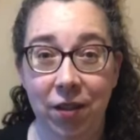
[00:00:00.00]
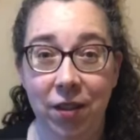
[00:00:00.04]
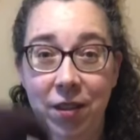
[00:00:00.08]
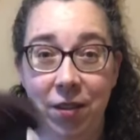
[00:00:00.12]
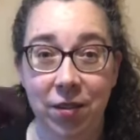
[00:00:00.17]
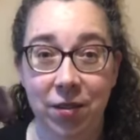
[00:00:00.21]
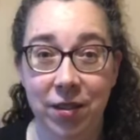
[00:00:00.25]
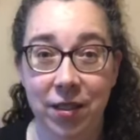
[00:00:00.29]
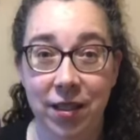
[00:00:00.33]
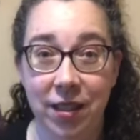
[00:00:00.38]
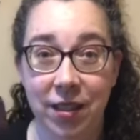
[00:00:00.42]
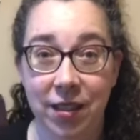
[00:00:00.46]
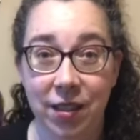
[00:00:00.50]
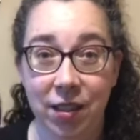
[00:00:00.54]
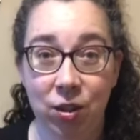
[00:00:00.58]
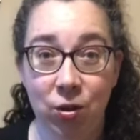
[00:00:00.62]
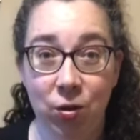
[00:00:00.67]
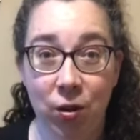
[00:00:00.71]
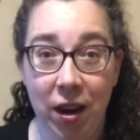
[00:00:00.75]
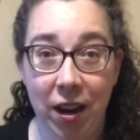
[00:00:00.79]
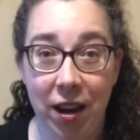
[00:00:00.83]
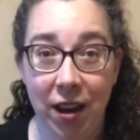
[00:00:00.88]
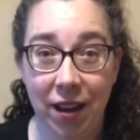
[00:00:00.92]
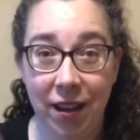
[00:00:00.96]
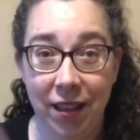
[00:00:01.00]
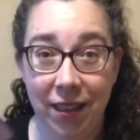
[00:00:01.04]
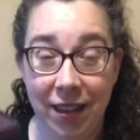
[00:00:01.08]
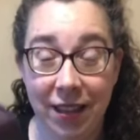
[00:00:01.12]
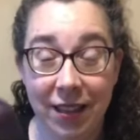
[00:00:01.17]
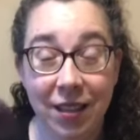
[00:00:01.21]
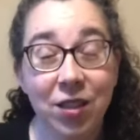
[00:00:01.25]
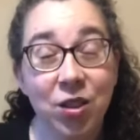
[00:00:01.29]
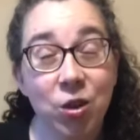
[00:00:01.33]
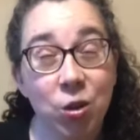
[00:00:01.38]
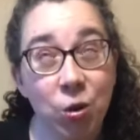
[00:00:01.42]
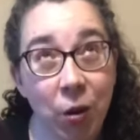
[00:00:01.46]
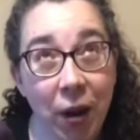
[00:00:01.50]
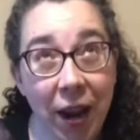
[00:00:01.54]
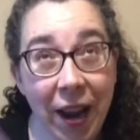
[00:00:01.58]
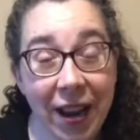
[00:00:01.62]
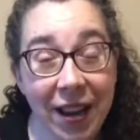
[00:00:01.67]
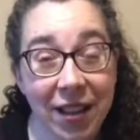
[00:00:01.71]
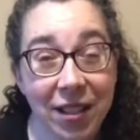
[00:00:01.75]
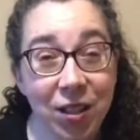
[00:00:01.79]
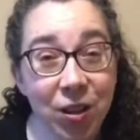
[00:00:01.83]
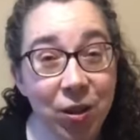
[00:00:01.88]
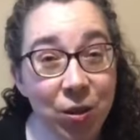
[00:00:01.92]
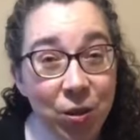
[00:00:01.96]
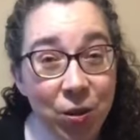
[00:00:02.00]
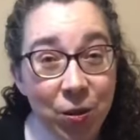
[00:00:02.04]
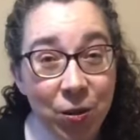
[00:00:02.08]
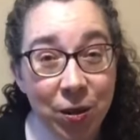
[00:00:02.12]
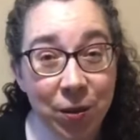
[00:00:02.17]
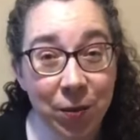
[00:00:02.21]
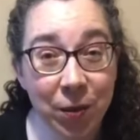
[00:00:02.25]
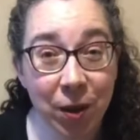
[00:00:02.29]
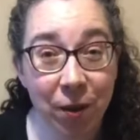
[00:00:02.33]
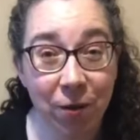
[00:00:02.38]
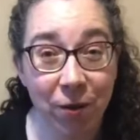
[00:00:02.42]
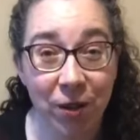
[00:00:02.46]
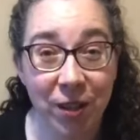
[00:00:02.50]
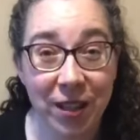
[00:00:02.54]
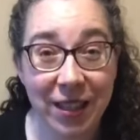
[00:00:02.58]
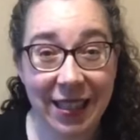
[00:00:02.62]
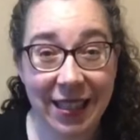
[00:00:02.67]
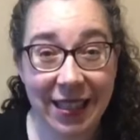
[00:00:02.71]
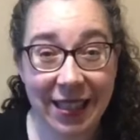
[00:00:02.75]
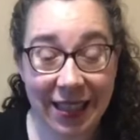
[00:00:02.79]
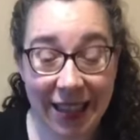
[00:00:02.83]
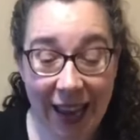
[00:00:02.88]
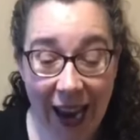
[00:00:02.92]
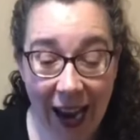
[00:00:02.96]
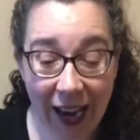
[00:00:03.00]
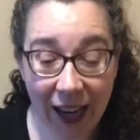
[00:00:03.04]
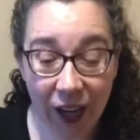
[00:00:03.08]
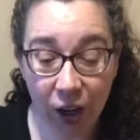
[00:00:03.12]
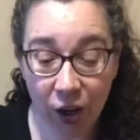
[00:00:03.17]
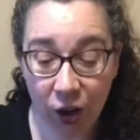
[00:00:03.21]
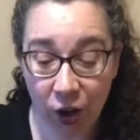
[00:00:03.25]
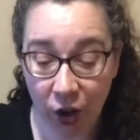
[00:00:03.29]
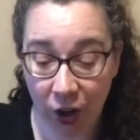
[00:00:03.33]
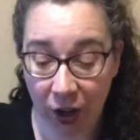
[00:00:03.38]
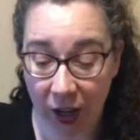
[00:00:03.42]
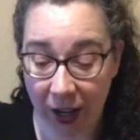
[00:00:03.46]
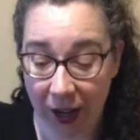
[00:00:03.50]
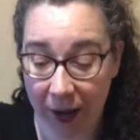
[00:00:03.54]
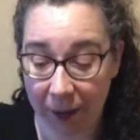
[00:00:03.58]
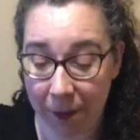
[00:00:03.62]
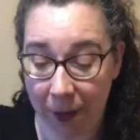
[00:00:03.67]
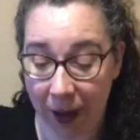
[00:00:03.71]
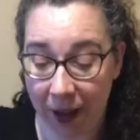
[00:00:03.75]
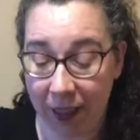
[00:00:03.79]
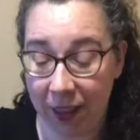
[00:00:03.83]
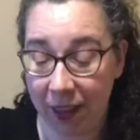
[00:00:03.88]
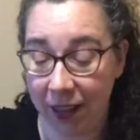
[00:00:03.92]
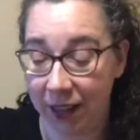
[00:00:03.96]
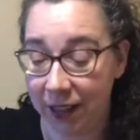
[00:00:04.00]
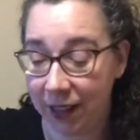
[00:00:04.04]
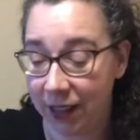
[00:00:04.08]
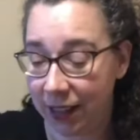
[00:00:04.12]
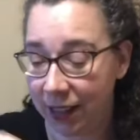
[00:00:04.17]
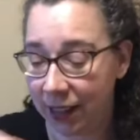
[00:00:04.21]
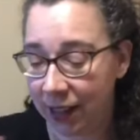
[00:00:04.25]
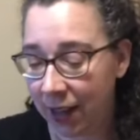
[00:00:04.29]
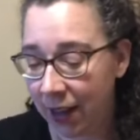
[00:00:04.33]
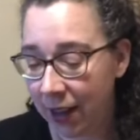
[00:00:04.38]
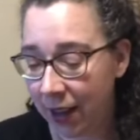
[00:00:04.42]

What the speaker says: There's this tray, so you can do some different stack cooking methods.